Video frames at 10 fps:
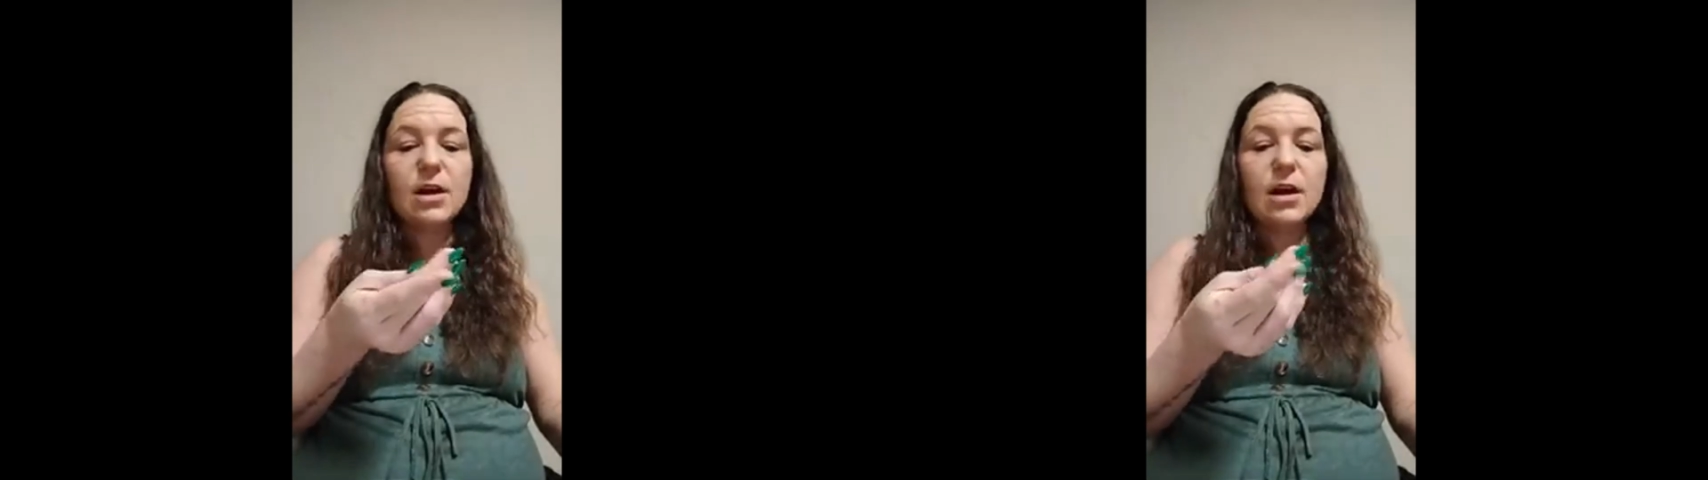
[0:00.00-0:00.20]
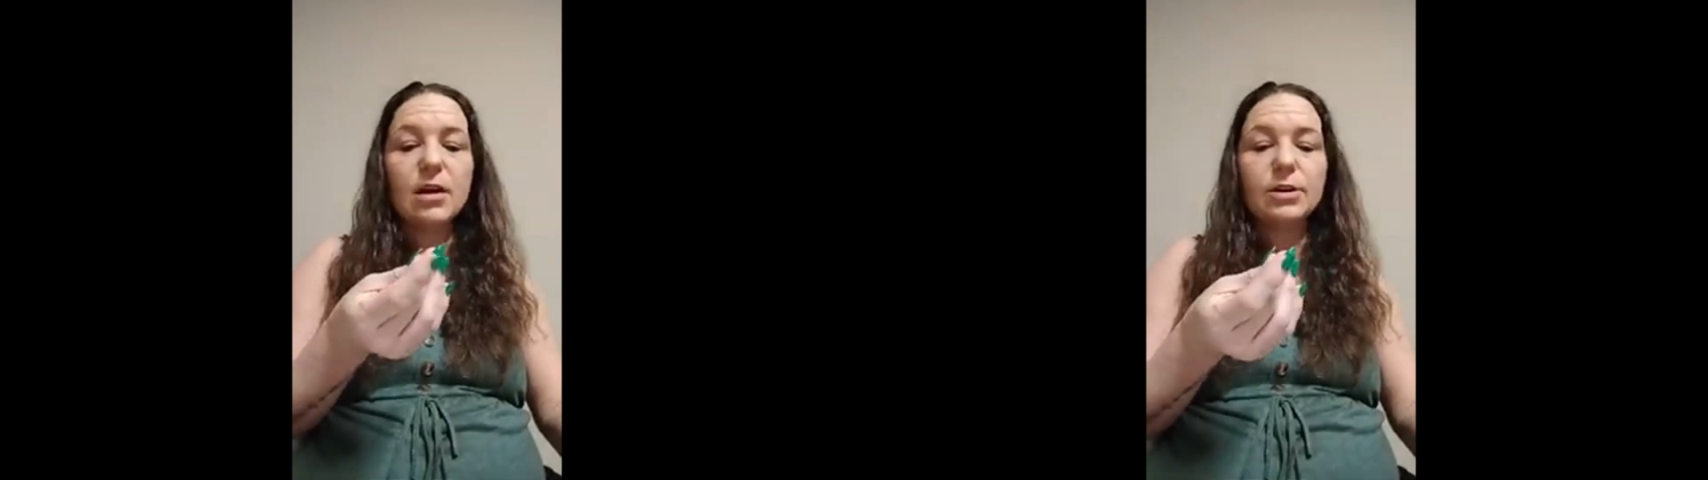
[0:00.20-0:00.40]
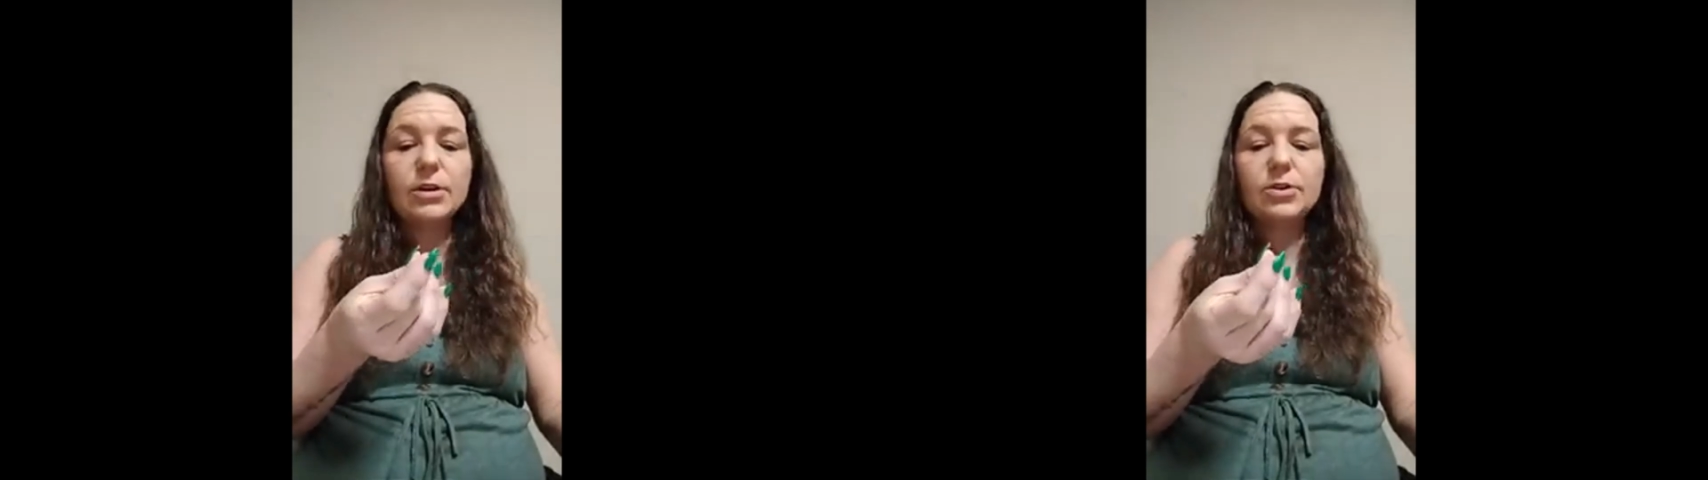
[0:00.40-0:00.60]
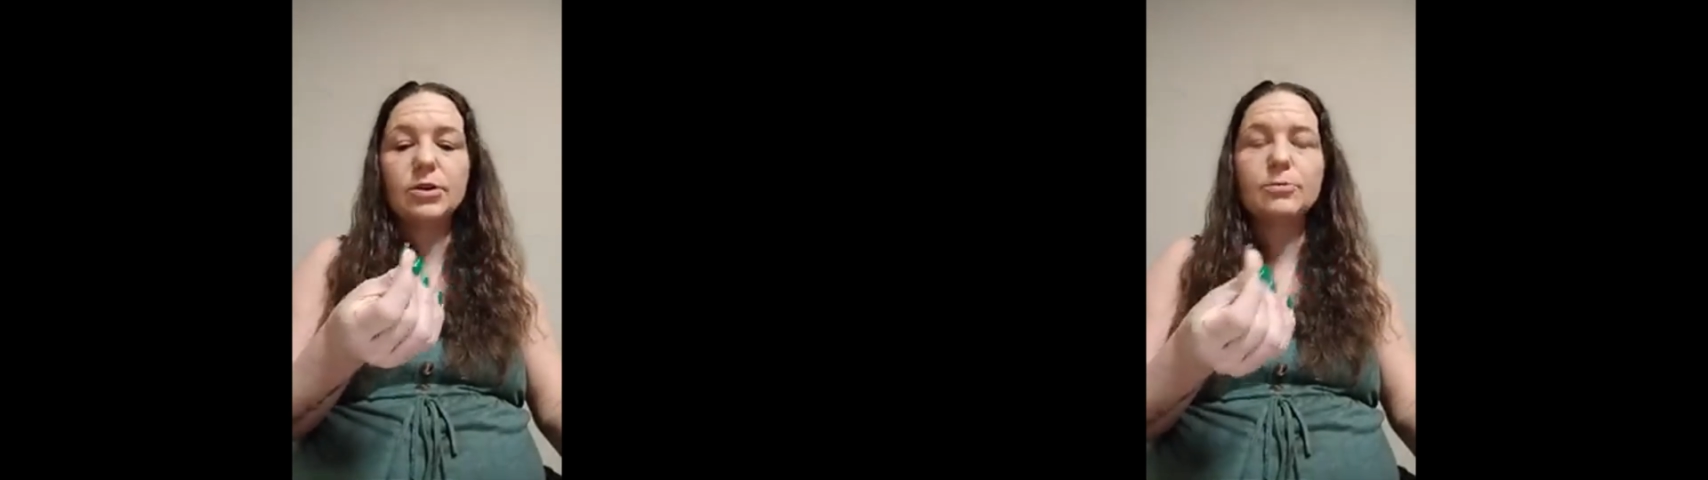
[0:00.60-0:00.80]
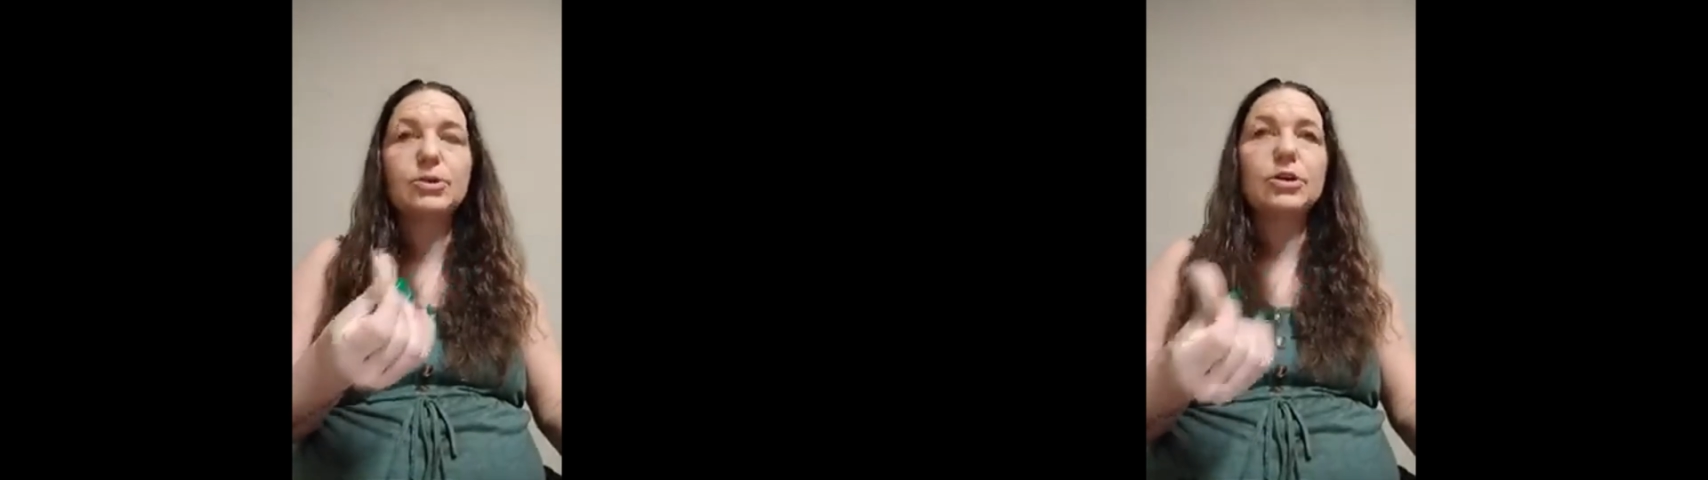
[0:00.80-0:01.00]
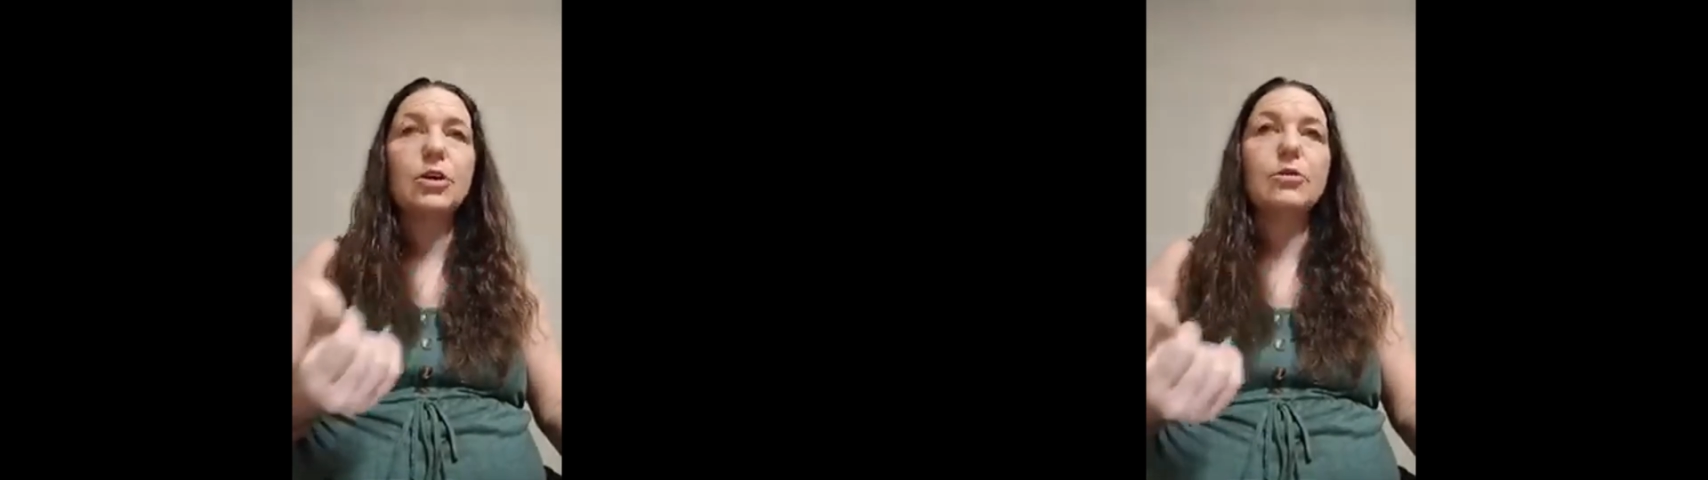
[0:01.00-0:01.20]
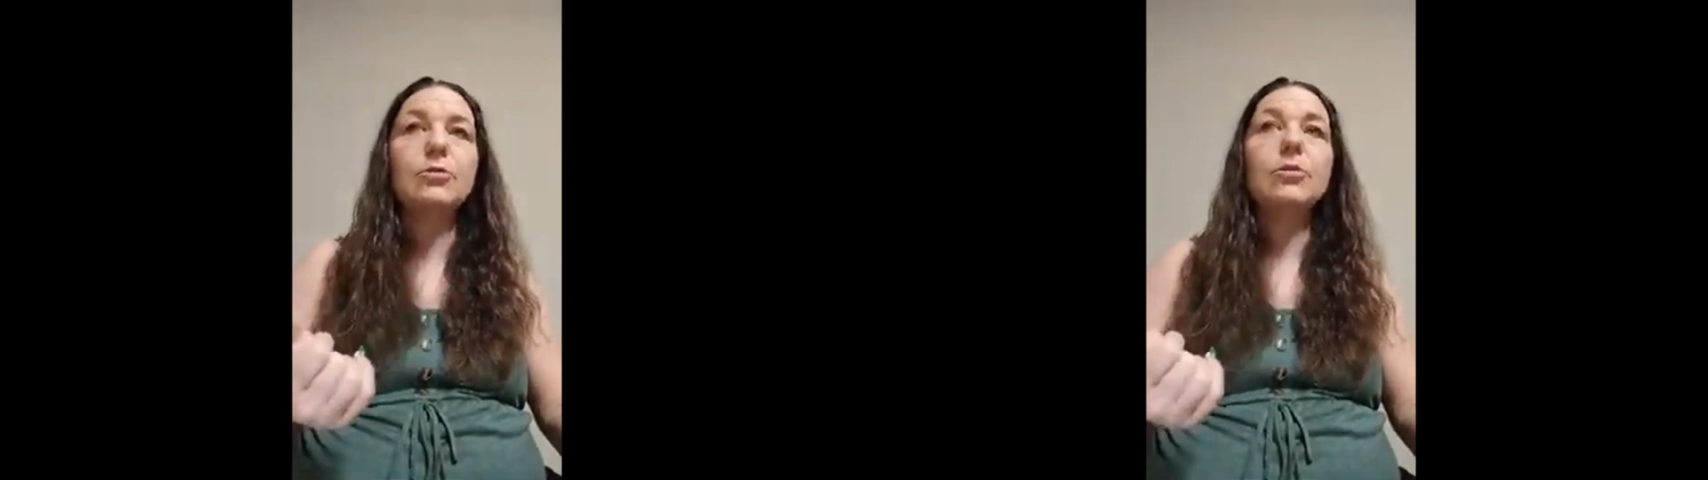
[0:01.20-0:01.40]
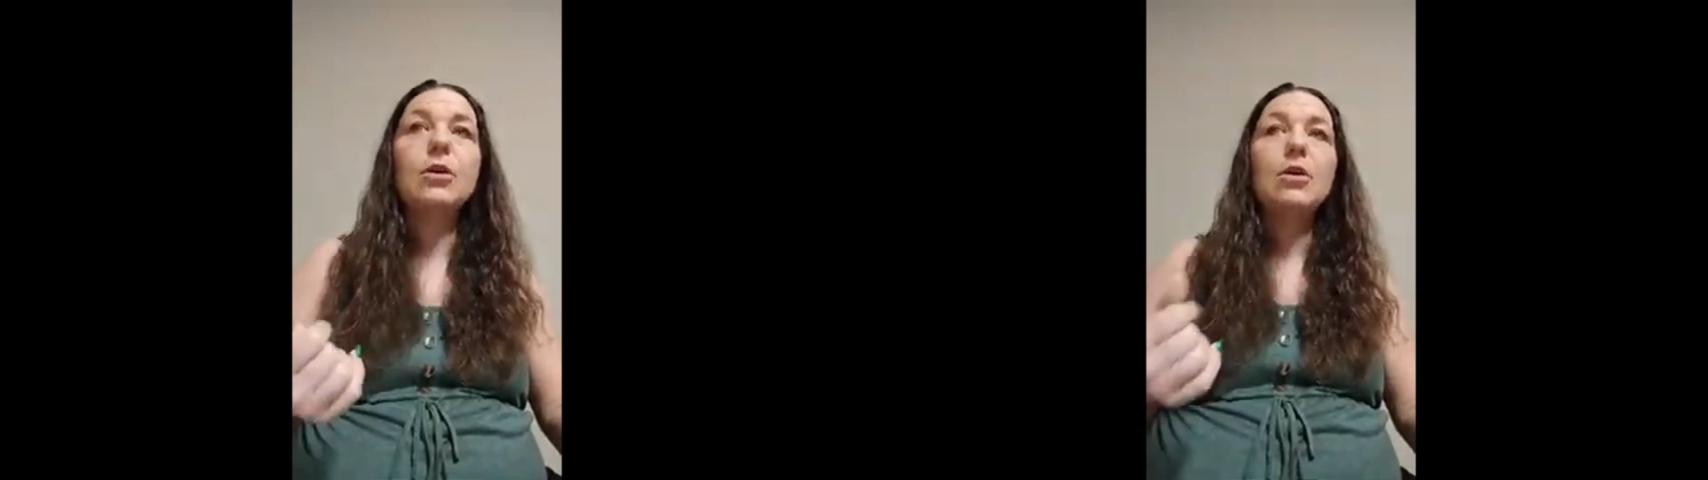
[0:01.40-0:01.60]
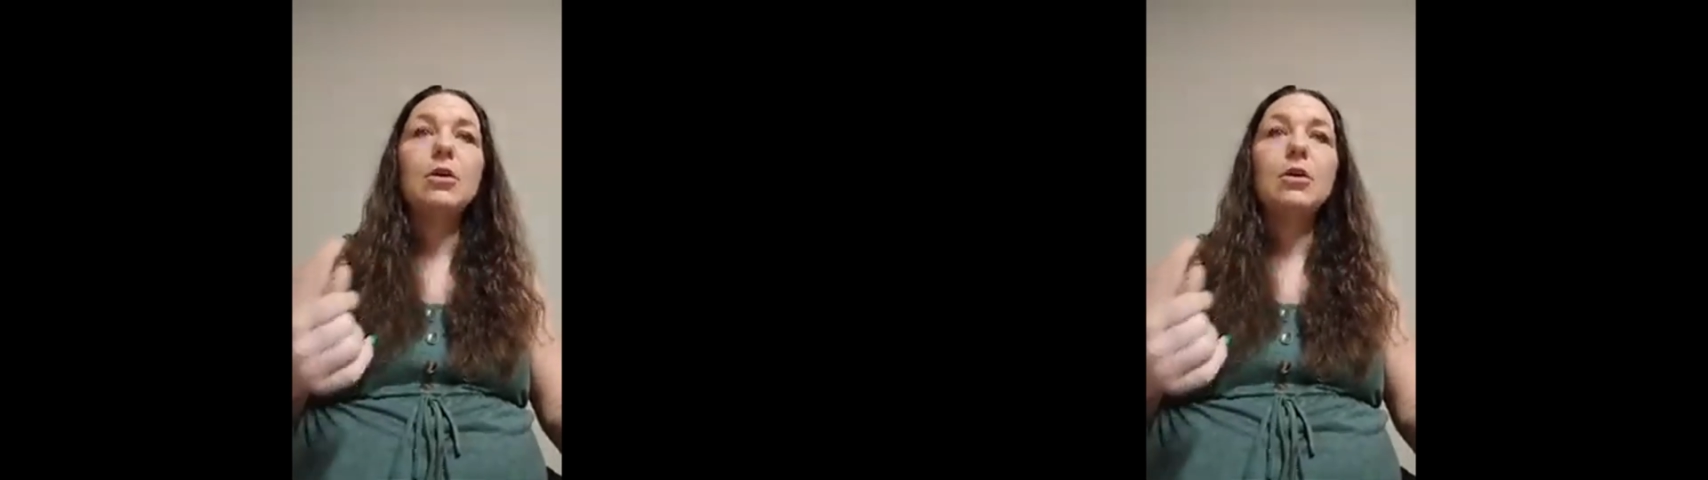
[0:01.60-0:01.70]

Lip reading: YouTube show